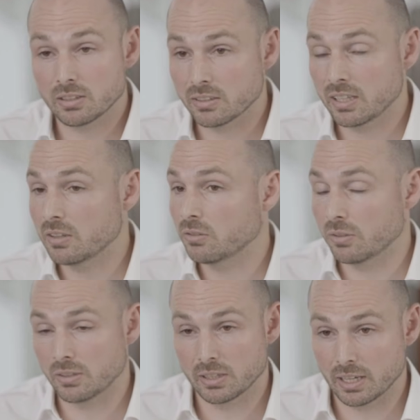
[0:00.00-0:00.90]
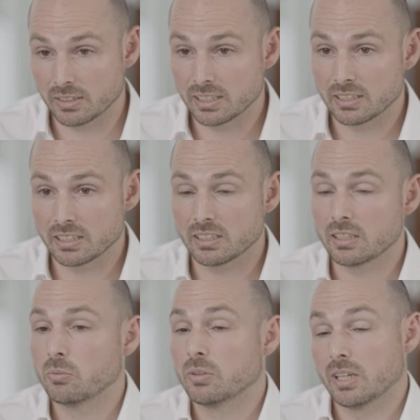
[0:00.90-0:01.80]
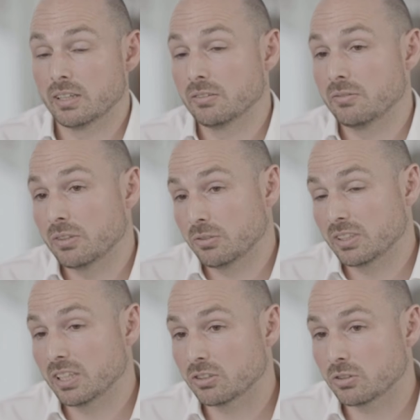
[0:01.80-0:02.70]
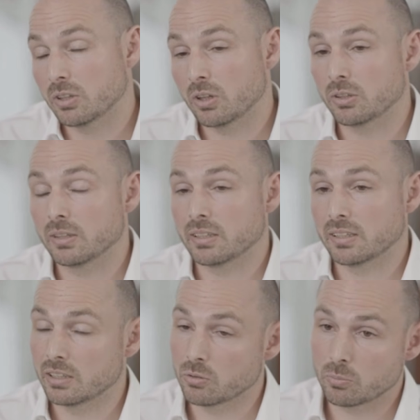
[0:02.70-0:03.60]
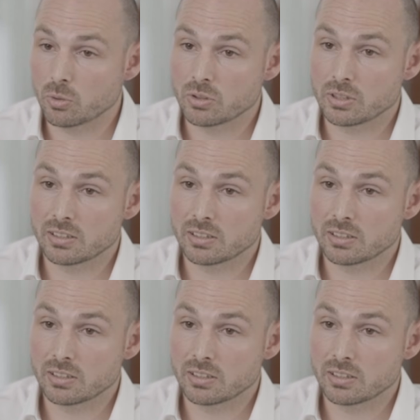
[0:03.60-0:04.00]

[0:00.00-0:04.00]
Now, ideally, Lynne would like to view the issue log in a report that